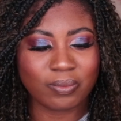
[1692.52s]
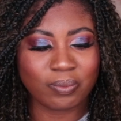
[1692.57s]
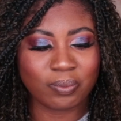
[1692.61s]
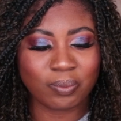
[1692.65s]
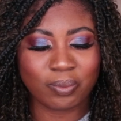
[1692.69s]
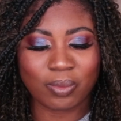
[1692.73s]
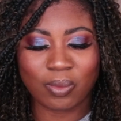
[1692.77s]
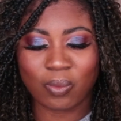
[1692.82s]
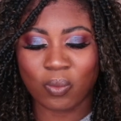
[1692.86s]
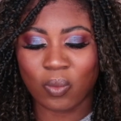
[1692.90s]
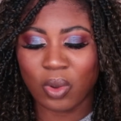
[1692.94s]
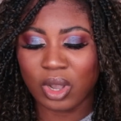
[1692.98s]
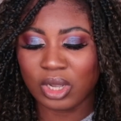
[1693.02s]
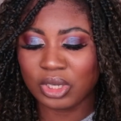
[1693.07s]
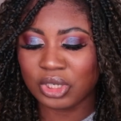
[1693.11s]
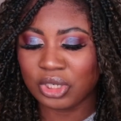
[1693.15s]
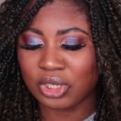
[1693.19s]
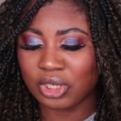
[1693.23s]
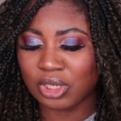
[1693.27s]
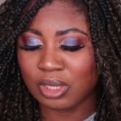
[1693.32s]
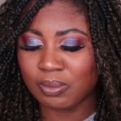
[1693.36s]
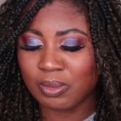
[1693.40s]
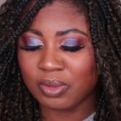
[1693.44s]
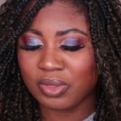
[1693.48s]

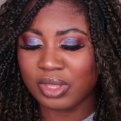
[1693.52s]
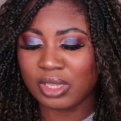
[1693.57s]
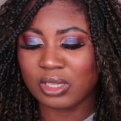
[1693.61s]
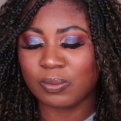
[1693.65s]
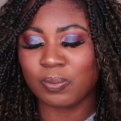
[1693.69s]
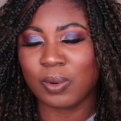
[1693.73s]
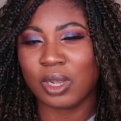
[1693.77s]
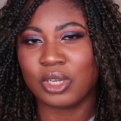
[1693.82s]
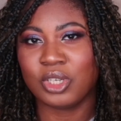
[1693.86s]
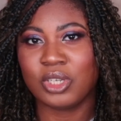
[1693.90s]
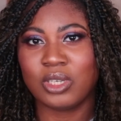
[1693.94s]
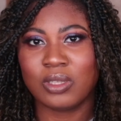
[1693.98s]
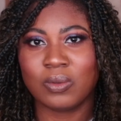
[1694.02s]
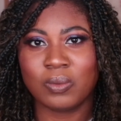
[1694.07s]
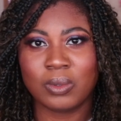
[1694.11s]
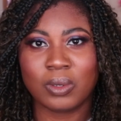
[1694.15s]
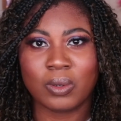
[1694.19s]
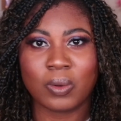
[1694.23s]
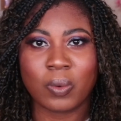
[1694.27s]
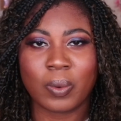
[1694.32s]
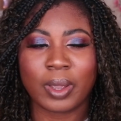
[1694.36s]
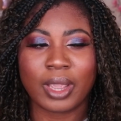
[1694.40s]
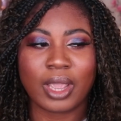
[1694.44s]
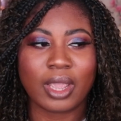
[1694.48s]
wash some of these brushes real
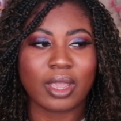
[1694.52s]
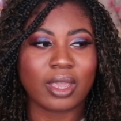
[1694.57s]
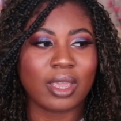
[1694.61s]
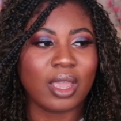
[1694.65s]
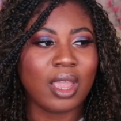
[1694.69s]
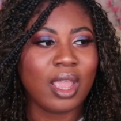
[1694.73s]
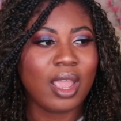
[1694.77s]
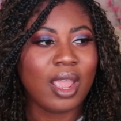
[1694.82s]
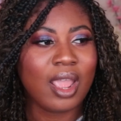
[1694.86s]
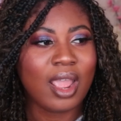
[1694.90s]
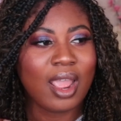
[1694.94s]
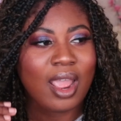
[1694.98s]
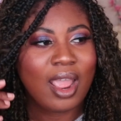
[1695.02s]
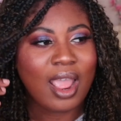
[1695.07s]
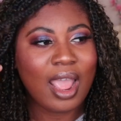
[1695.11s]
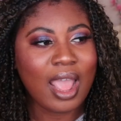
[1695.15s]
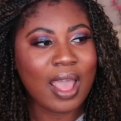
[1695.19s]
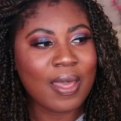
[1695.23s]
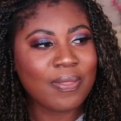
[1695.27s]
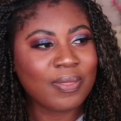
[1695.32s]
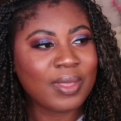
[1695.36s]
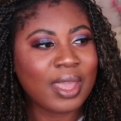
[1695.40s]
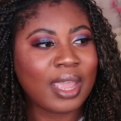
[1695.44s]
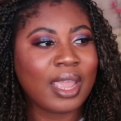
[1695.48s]
quick,
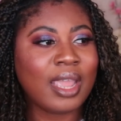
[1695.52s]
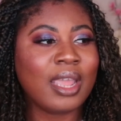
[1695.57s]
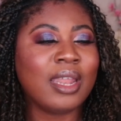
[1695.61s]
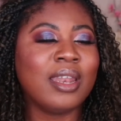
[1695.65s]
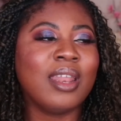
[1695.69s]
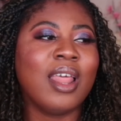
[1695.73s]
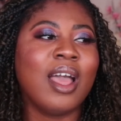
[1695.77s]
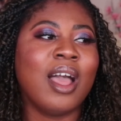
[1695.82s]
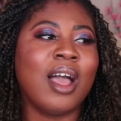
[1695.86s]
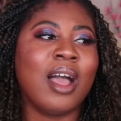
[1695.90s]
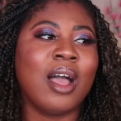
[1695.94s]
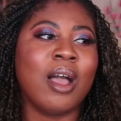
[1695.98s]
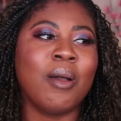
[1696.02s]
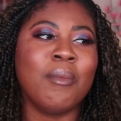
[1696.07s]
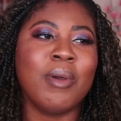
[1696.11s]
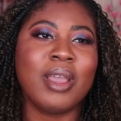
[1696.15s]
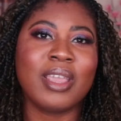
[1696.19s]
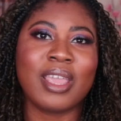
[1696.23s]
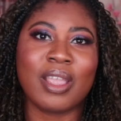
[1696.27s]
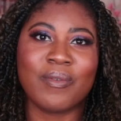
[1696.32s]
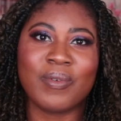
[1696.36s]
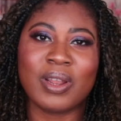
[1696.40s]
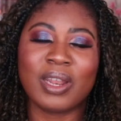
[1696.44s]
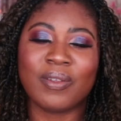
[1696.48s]
and then
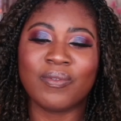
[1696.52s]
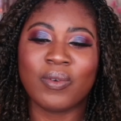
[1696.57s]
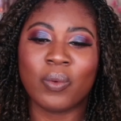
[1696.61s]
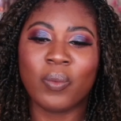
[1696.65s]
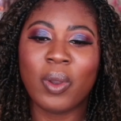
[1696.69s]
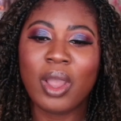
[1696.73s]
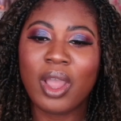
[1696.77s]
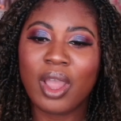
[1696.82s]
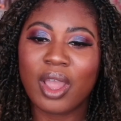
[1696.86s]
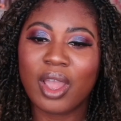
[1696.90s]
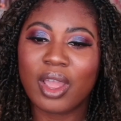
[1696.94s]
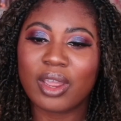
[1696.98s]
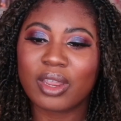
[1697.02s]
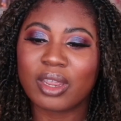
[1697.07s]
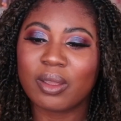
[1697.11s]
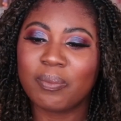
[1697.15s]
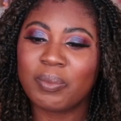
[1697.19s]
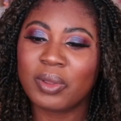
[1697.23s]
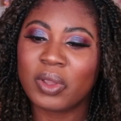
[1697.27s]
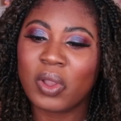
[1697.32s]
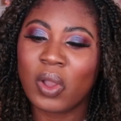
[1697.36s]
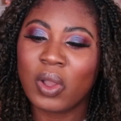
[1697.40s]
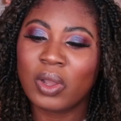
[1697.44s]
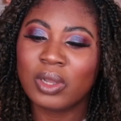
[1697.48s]
get ready for work
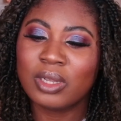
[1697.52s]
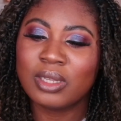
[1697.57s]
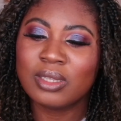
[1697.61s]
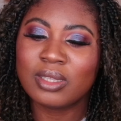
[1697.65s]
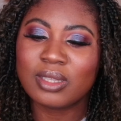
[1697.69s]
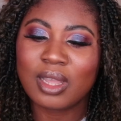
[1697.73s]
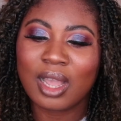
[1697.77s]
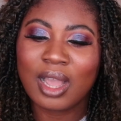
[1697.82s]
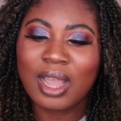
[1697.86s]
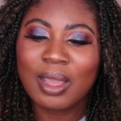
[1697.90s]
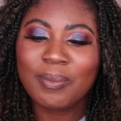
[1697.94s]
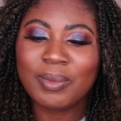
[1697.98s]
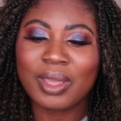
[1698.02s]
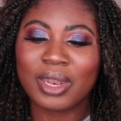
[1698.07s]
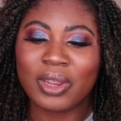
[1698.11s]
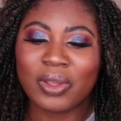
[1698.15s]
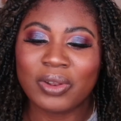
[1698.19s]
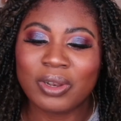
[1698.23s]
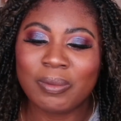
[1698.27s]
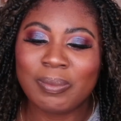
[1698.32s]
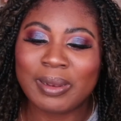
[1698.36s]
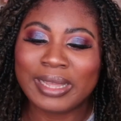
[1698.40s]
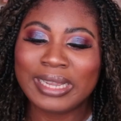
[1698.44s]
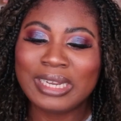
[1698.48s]
because I'm getting
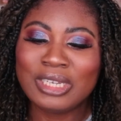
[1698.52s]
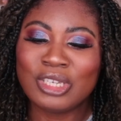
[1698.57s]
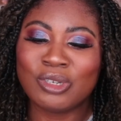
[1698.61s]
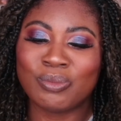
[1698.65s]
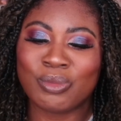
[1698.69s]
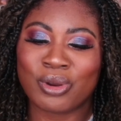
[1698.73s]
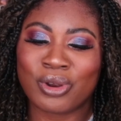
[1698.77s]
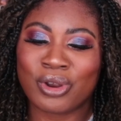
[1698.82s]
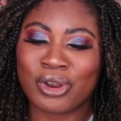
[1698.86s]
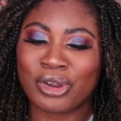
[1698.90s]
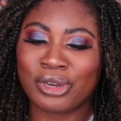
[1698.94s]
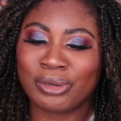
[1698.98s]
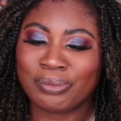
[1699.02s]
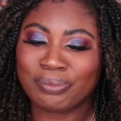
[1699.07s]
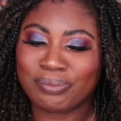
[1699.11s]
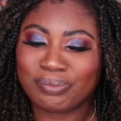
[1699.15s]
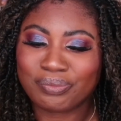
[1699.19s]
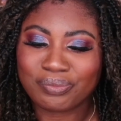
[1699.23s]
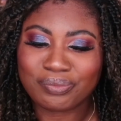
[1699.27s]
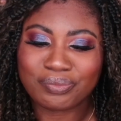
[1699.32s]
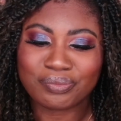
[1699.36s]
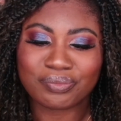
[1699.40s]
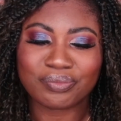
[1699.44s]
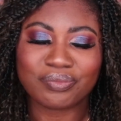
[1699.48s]
on a plane tomorrow
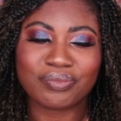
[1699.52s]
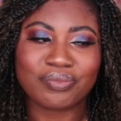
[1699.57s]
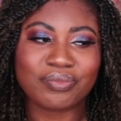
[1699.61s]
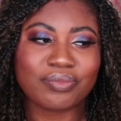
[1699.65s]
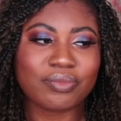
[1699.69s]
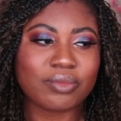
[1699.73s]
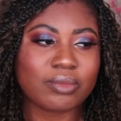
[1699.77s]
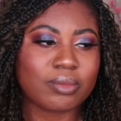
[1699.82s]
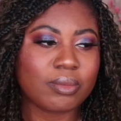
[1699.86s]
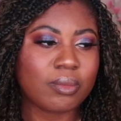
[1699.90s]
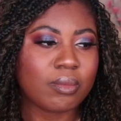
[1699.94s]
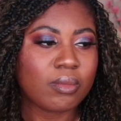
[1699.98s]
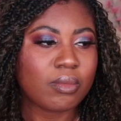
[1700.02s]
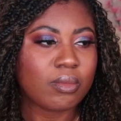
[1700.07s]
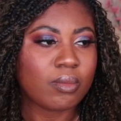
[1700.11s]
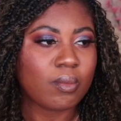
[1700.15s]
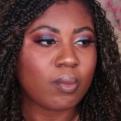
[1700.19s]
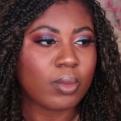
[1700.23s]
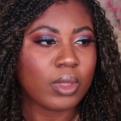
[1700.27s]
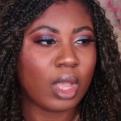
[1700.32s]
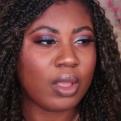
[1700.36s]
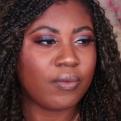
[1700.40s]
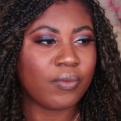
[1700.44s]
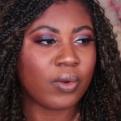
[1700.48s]

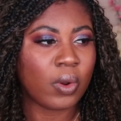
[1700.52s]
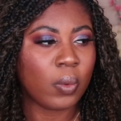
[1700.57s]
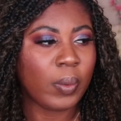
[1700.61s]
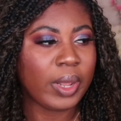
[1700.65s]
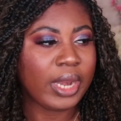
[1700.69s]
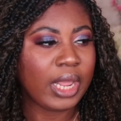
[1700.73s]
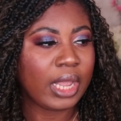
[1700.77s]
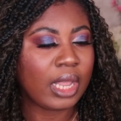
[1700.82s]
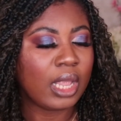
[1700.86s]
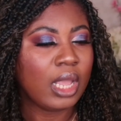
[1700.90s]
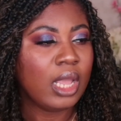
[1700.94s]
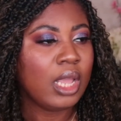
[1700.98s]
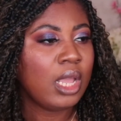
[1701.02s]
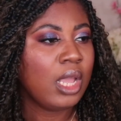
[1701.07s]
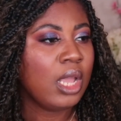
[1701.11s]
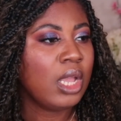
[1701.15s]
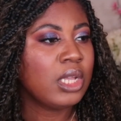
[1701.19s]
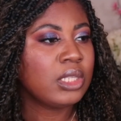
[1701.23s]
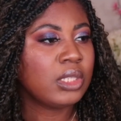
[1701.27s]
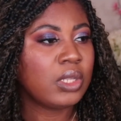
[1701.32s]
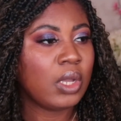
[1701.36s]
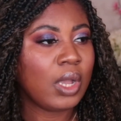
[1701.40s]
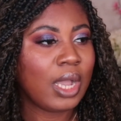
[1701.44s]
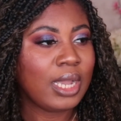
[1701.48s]
for a wedding.
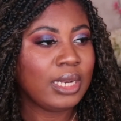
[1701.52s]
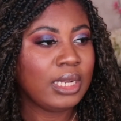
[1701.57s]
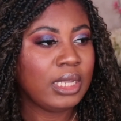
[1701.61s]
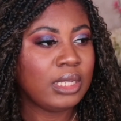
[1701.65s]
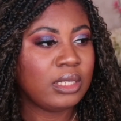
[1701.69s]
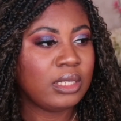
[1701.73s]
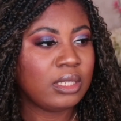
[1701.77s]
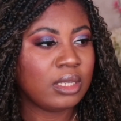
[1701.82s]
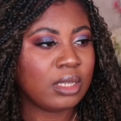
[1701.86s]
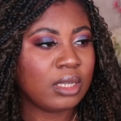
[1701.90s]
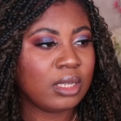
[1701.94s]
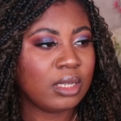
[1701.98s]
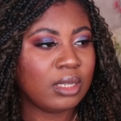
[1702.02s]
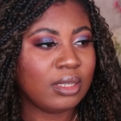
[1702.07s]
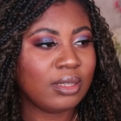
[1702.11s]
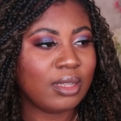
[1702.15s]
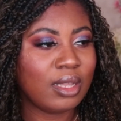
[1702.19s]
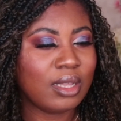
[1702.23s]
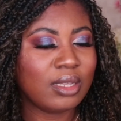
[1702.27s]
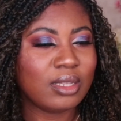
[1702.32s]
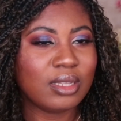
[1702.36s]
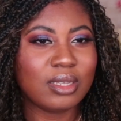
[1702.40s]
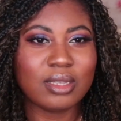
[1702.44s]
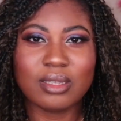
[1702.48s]
So I need to
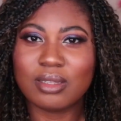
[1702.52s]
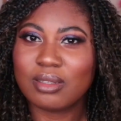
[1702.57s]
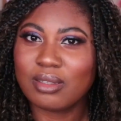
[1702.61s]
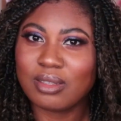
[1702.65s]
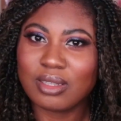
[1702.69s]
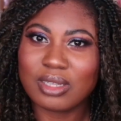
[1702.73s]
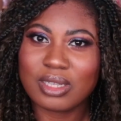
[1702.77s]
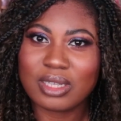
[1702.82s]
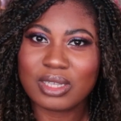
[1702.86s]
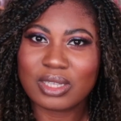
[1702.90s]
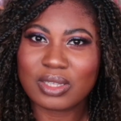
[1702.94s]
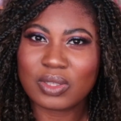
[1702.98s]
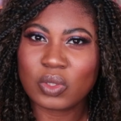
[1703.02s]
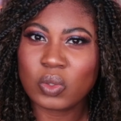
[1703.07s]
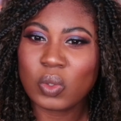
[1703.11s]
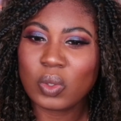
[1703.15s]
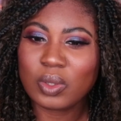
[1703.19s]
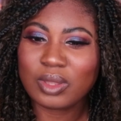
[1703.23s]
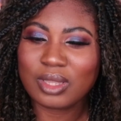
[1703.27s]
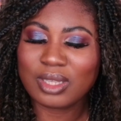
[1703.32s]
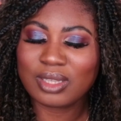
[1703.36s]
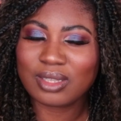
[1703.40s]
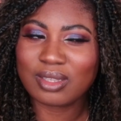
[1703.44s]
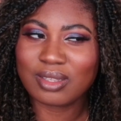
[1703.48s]
sort
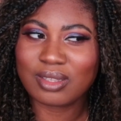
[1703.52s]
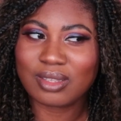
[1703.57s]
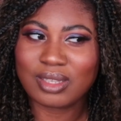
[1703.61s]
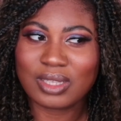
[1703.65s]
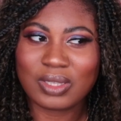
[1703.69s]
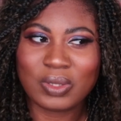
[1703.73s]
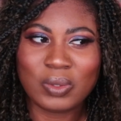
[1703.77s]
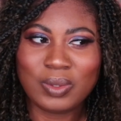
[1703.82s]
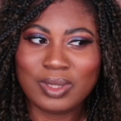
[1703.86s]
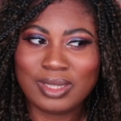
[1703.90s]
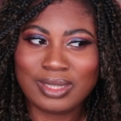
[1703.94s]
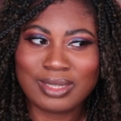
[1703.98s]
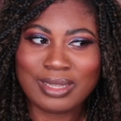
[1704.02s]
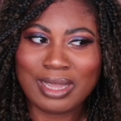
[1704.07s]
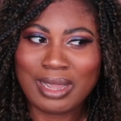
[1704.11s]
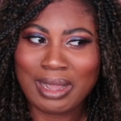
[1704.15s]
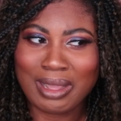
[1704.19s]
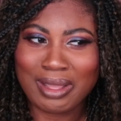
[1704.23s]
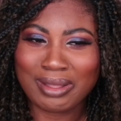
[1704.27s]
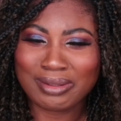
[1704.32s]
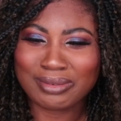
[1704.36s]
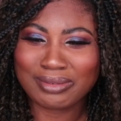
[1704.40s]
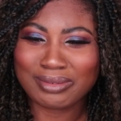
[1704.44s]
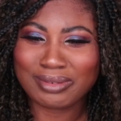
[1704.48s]
this out.
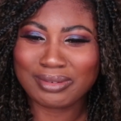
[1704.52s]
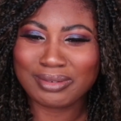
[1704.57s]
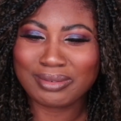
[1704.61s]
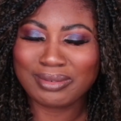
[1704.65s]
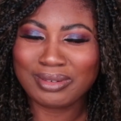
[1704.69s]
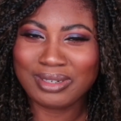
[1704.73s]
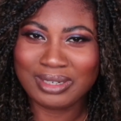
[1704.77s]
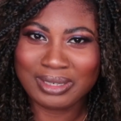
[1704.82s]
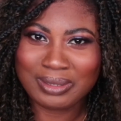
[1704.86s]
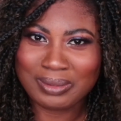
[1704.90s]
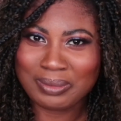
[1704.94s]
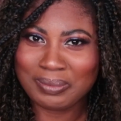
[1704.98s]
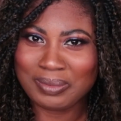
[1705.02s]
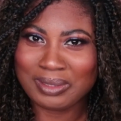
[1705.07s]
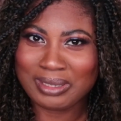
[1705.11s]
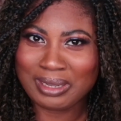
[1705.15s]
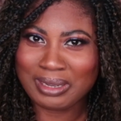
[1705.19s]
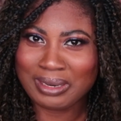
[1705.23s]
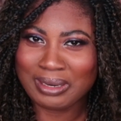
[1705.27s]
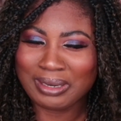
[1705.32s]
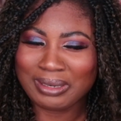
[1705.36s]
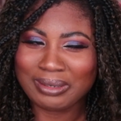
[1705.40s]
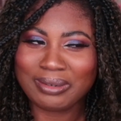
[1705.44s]
You know what I'm saying?